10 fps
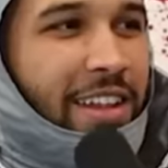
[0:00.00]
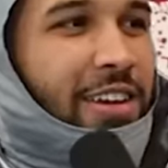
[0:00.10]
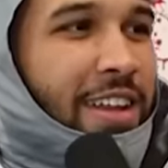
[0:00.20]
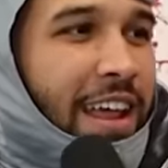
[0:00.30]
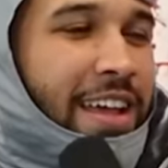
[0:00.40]
of
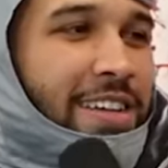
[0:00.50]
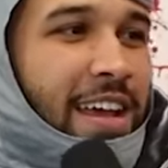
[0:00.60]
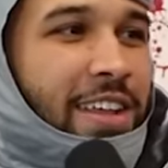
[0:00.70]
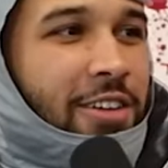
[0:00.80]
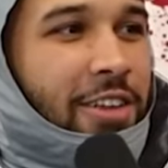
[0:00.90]
look like a...
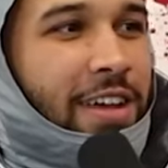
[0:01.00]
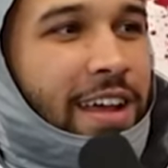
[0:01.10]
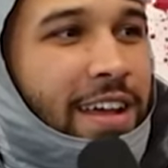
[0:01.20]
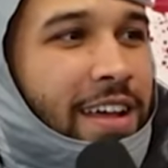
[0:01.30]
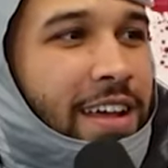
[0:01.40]
You look
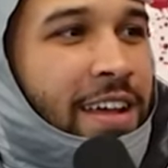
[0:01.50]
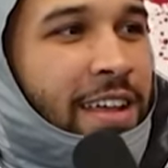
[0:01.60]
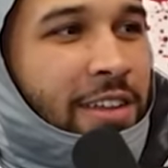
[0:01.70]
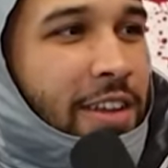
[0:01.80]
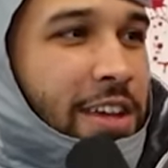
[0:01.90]

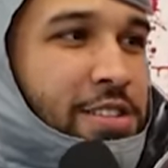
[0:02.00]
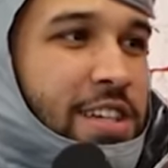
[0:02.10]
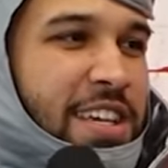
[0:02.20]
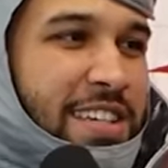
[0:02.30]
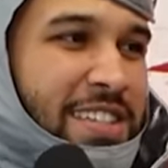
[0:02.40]
like
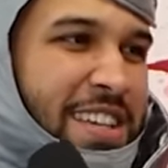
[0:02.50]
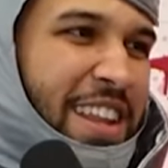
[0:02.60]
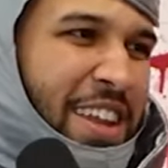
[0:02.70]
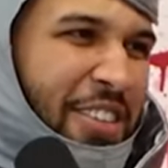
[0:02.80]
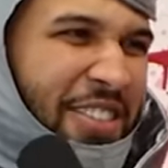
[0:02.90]
Jesus a
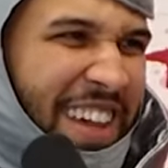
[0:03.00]
little.